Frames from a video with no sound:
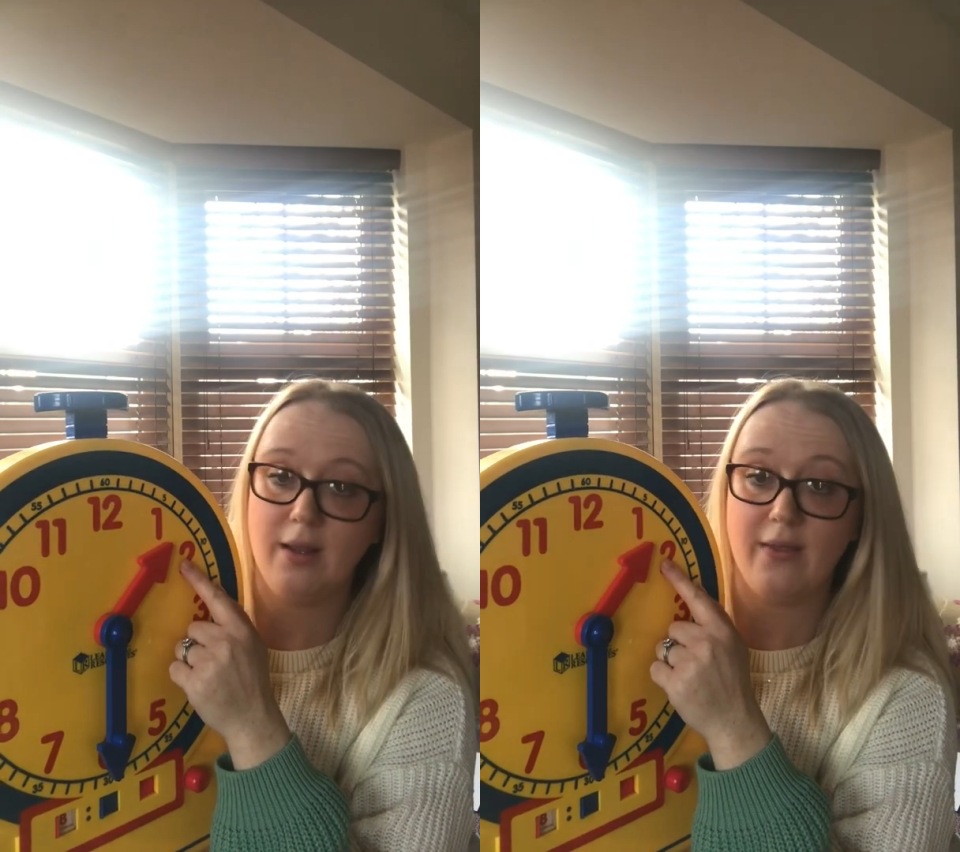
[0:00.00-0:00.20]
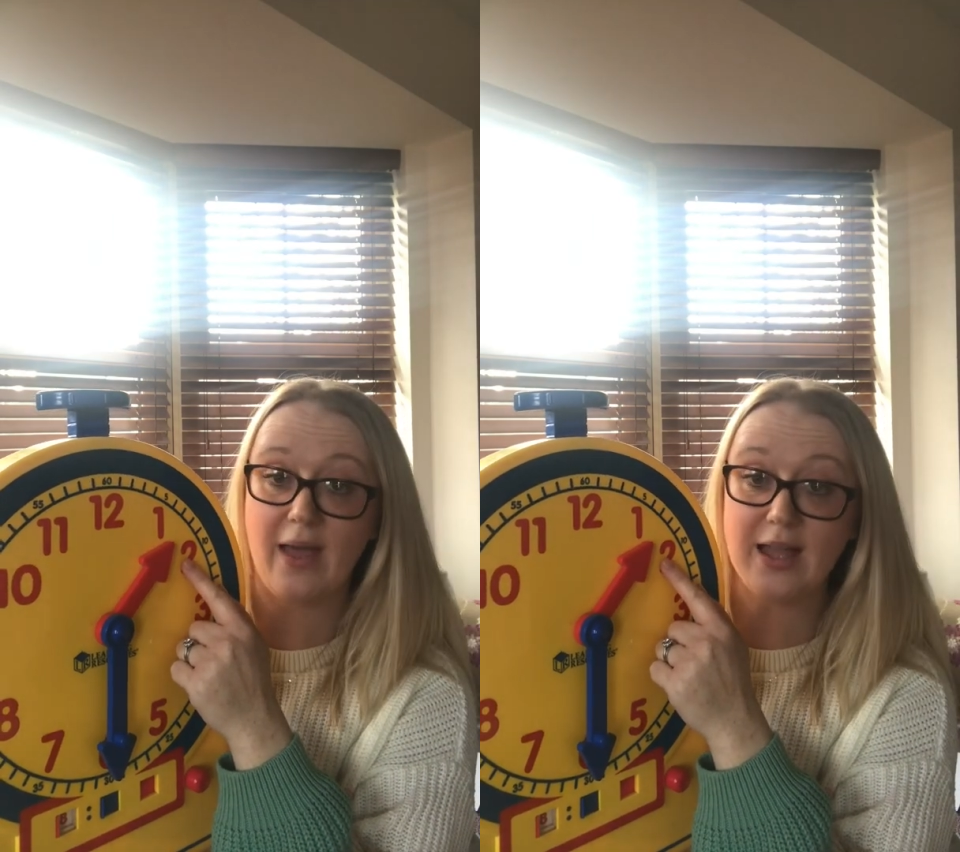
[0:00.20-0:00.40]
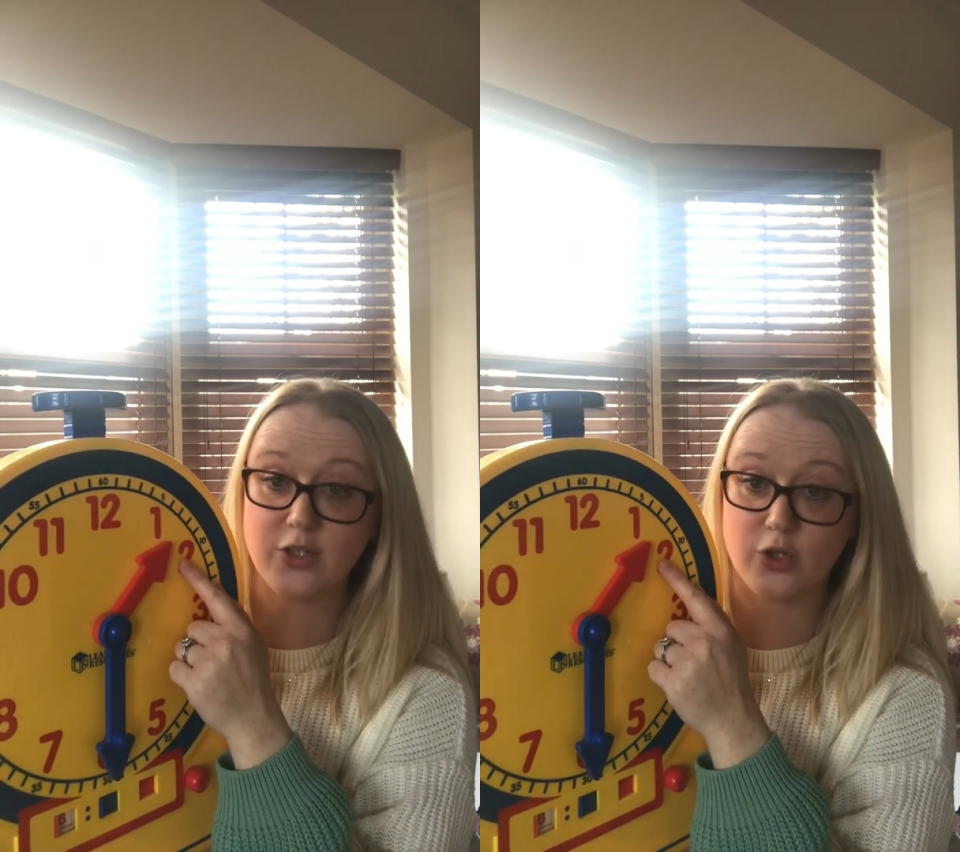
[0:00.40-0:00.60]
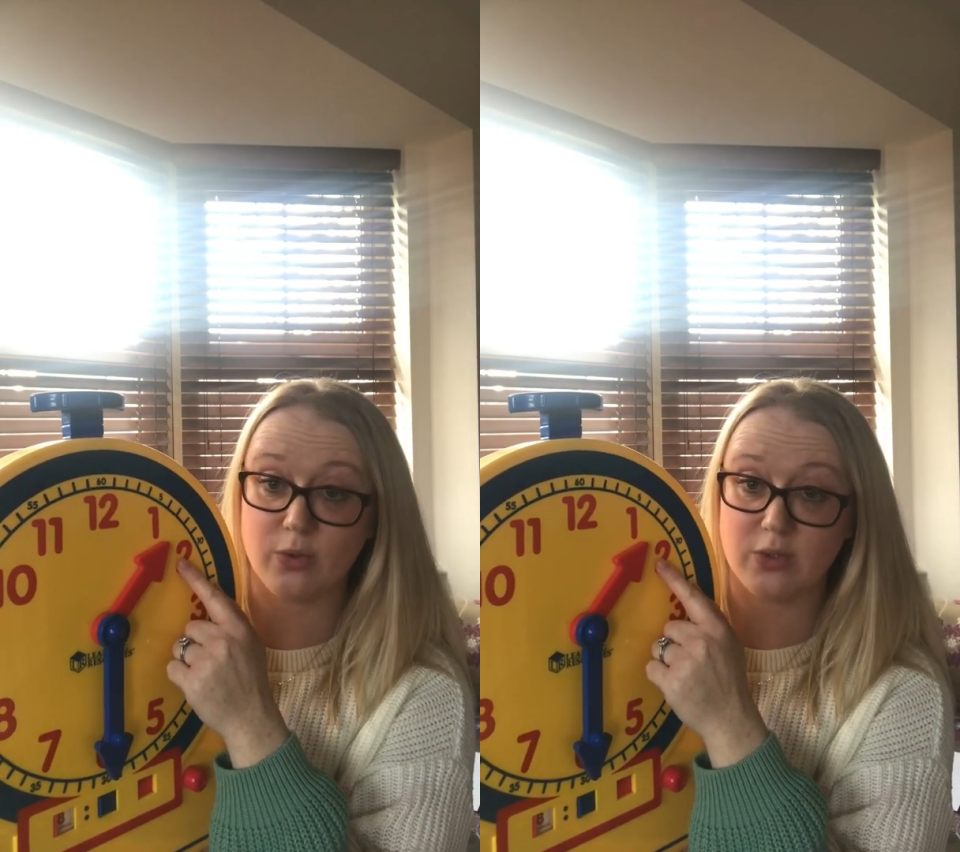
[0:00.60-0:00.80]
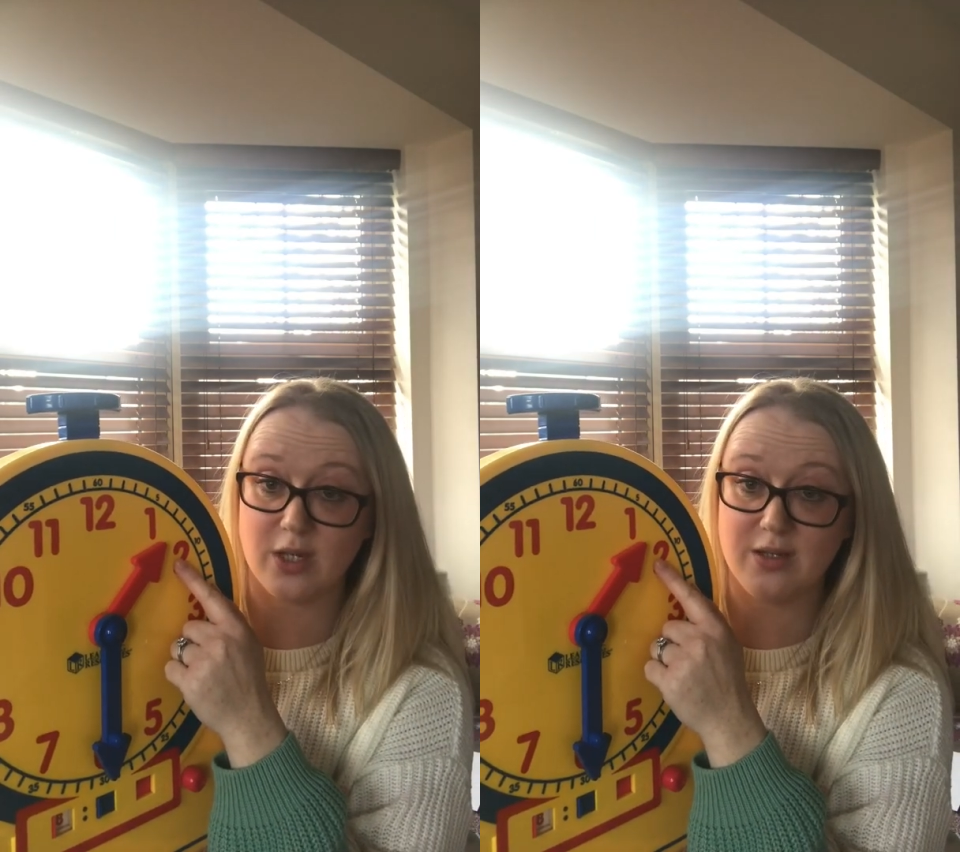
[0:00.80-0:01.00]
That
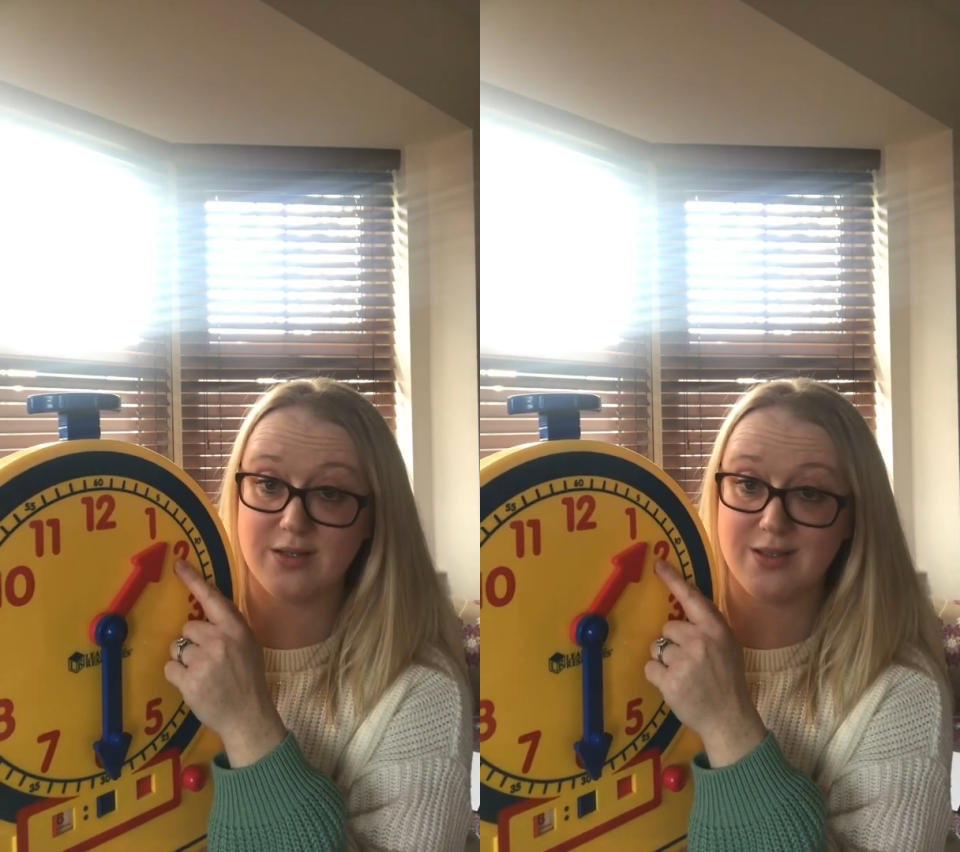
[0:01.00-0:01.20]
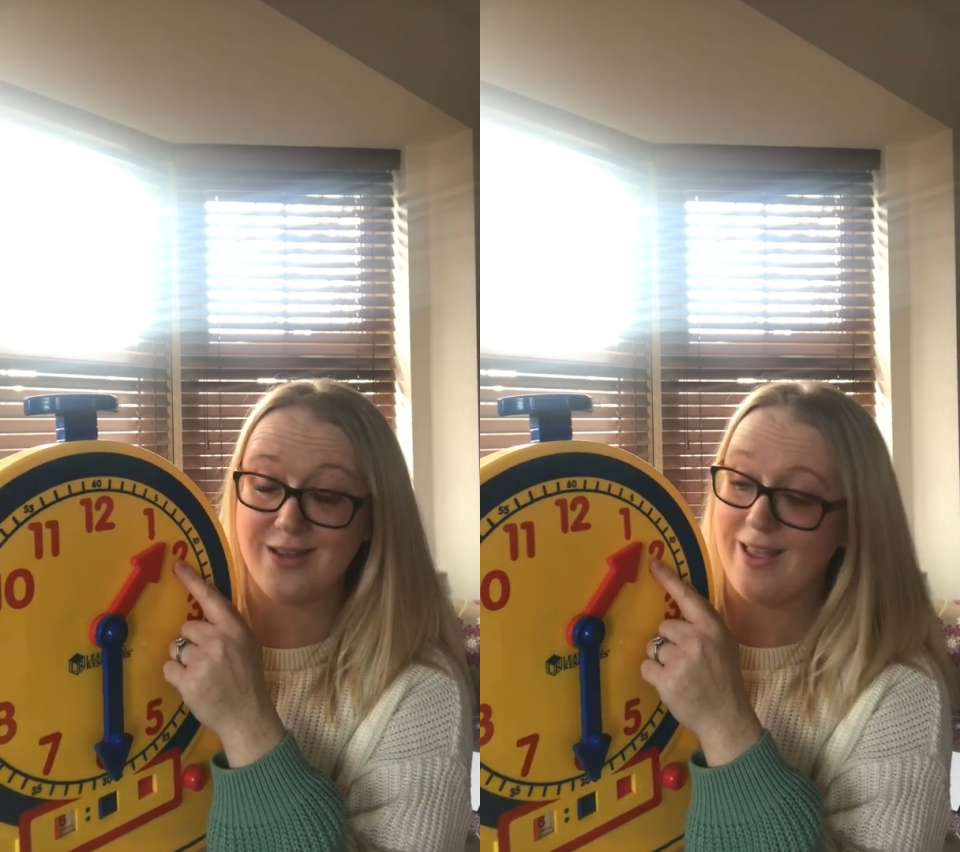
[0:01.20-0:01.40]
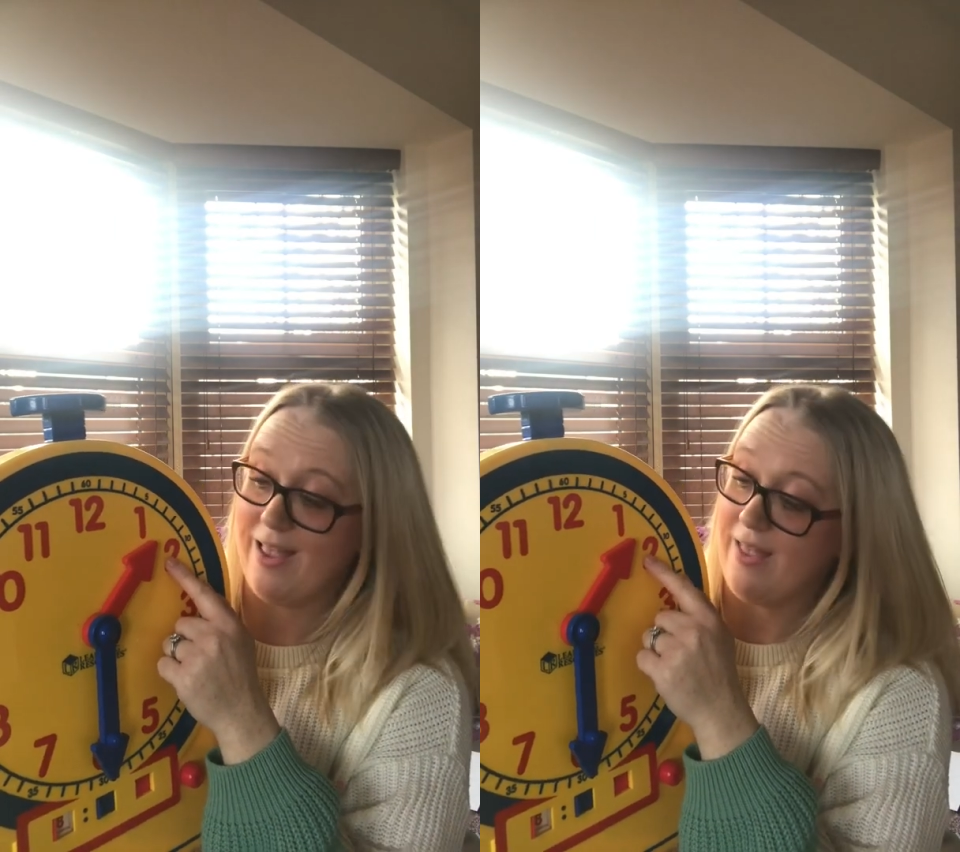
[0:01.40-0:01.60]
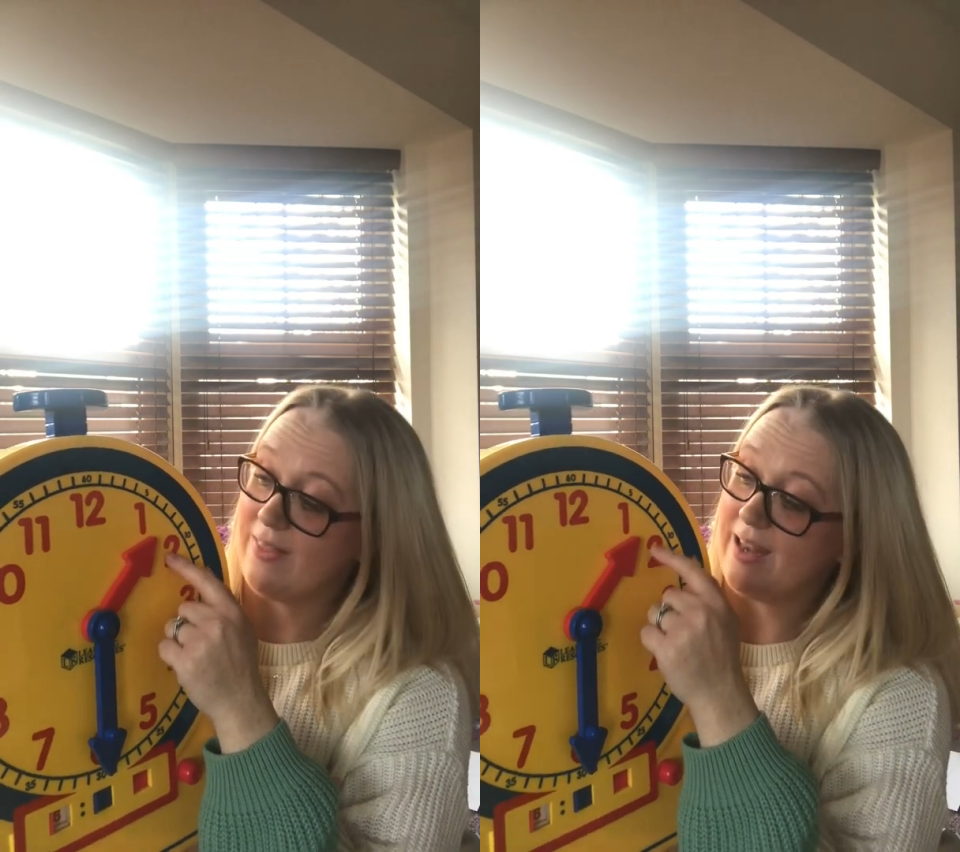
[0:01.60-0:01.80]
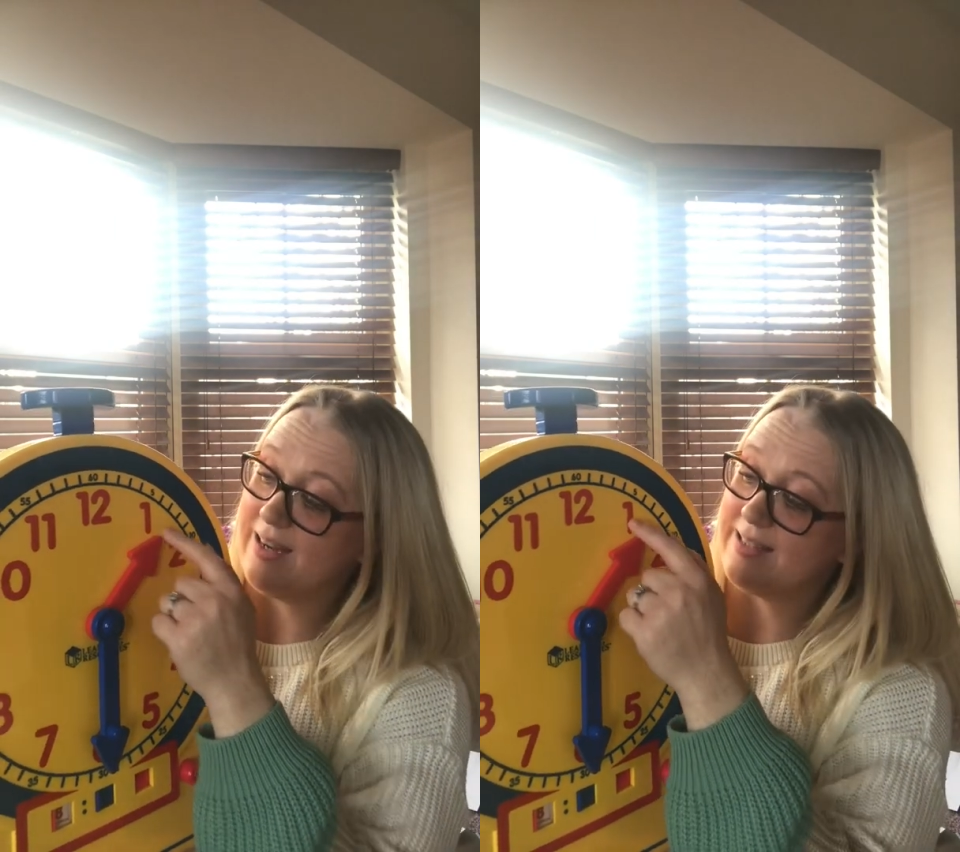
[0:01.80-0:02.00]
shows us
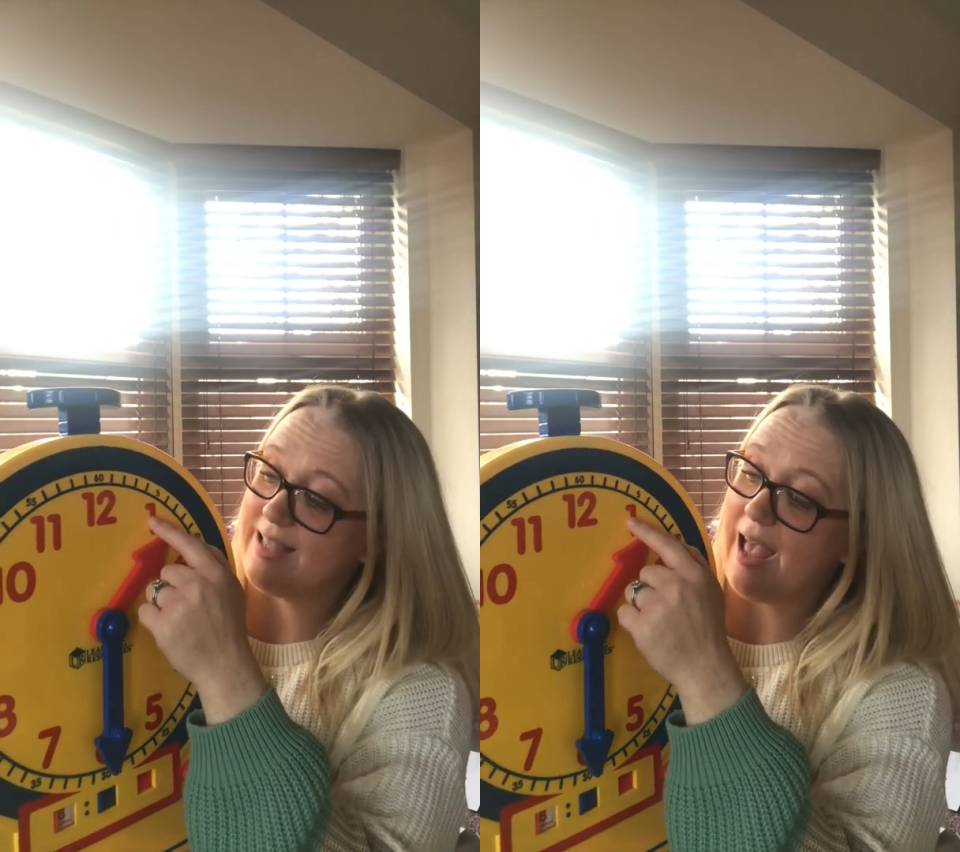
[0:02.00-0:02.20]
that it is